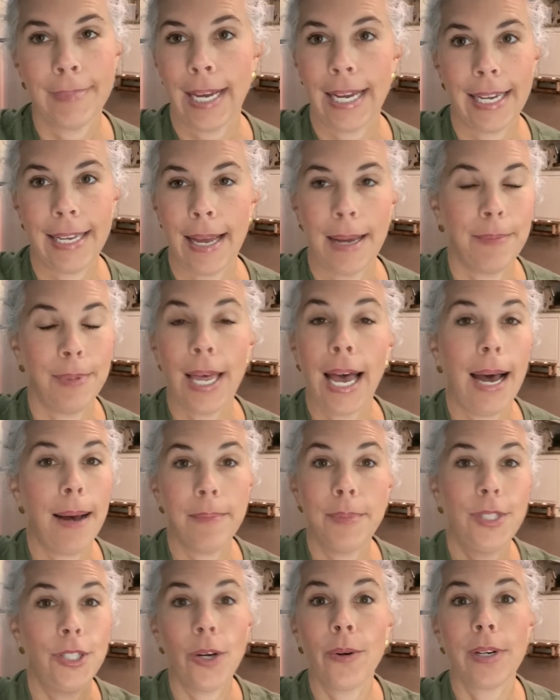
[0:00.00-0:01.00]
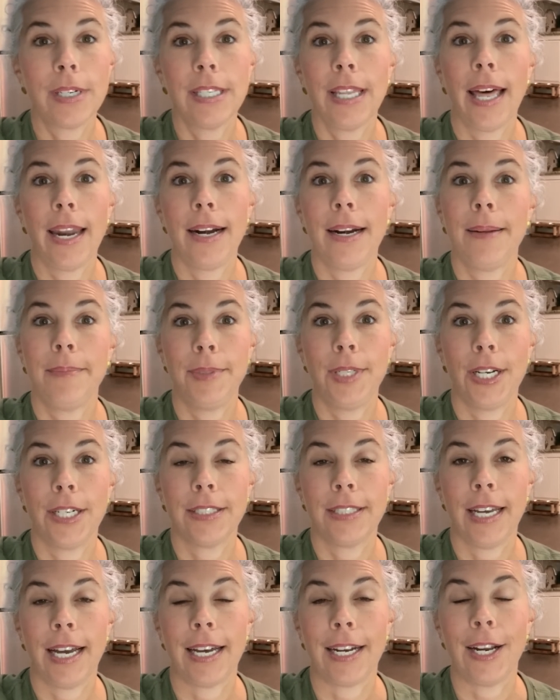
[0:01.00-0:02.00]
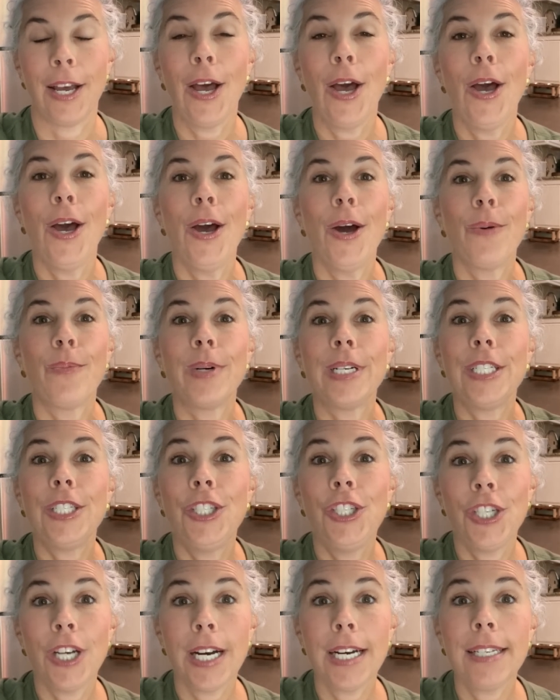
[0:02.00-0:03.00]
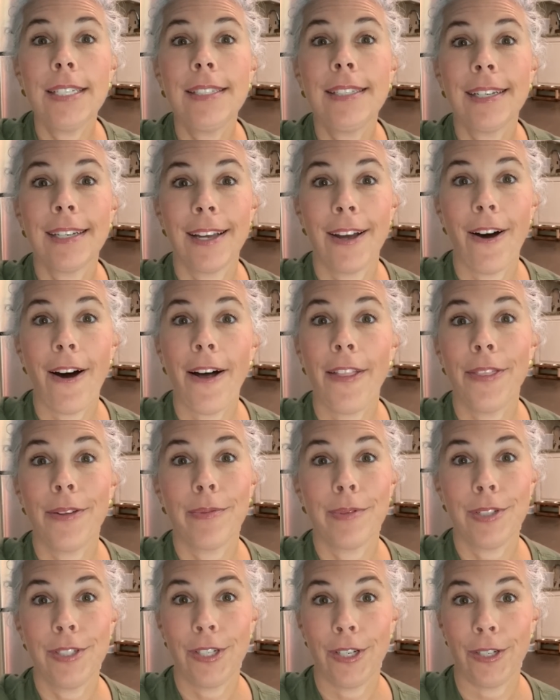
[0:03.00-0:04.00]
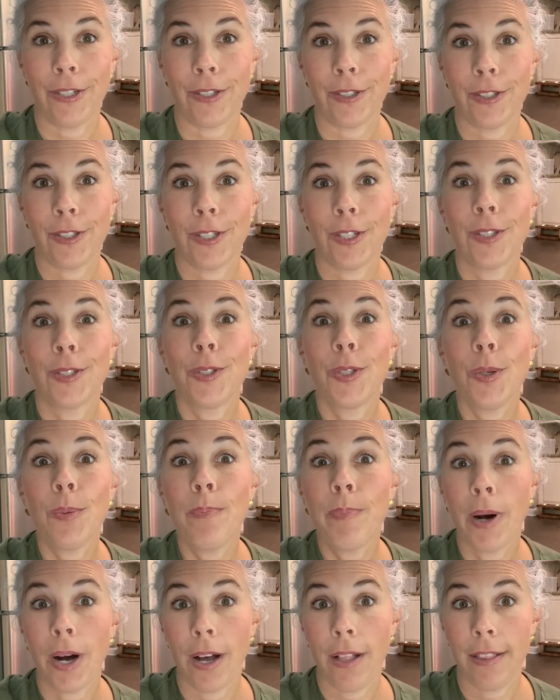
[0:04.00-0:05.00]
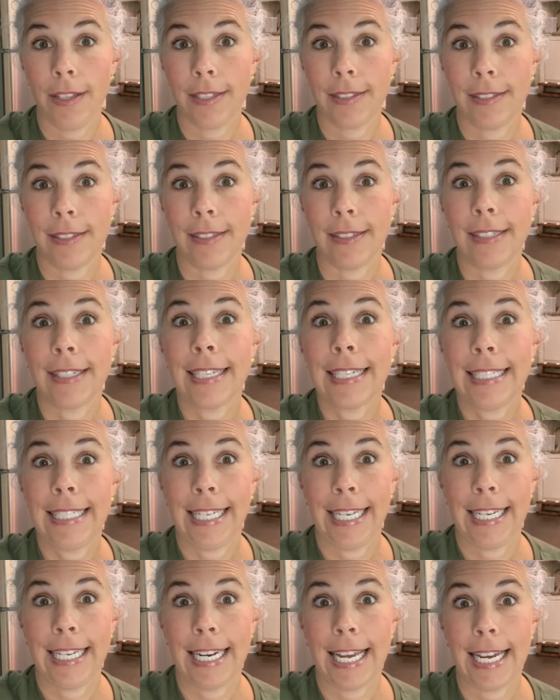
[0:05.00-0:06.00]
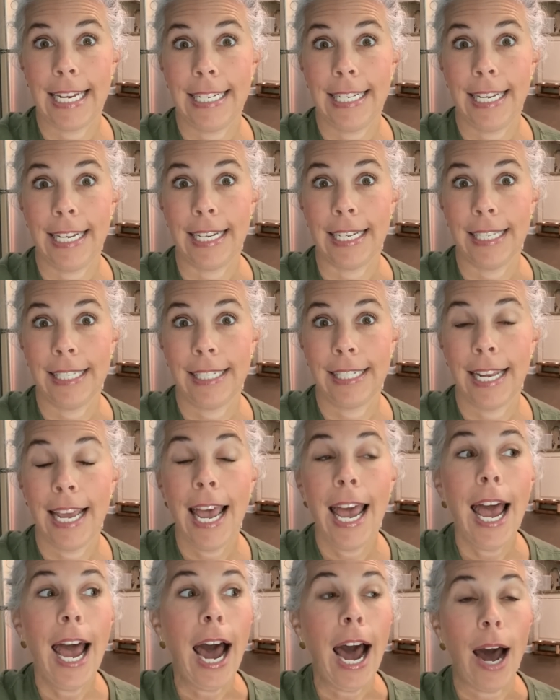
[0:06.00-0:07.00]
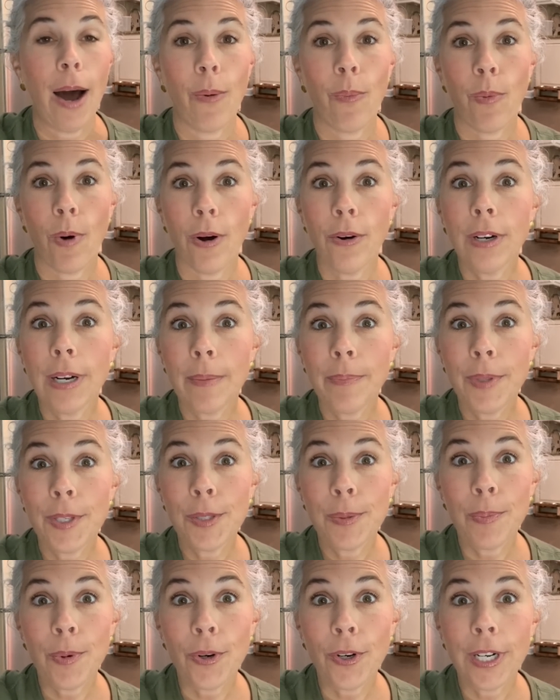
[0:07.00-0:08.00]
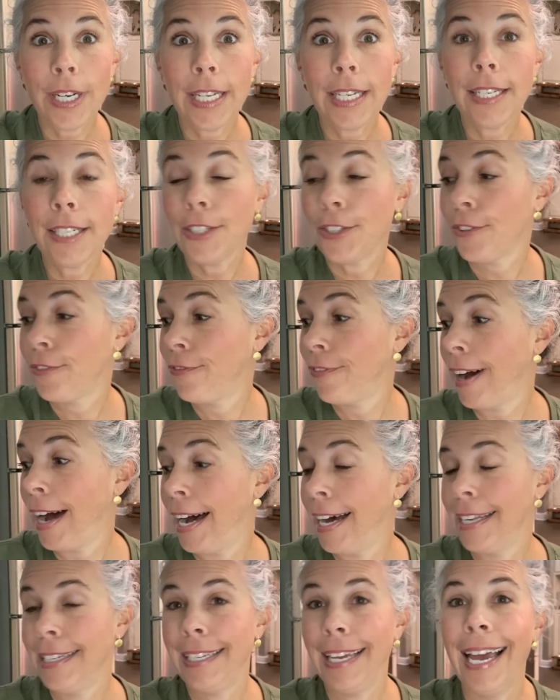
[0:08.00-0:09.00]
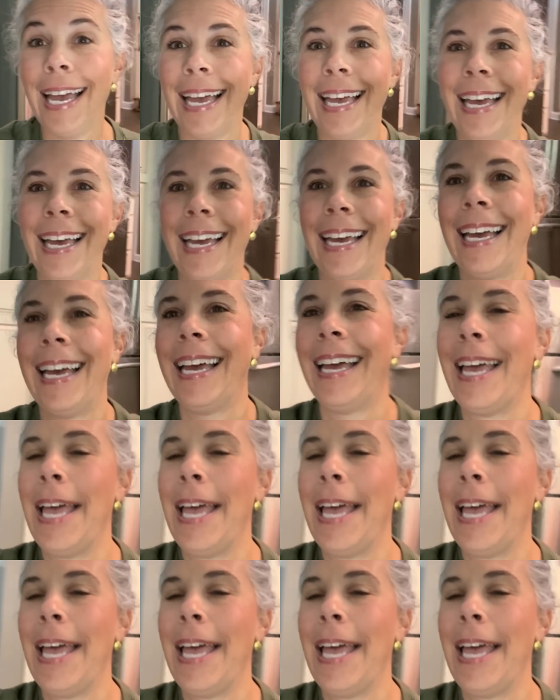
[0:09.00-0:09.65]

Okay, I'm so excited. I'm tongue-tied. We just got the results to Pollux's DNA test. I woke up this morning to find... Look at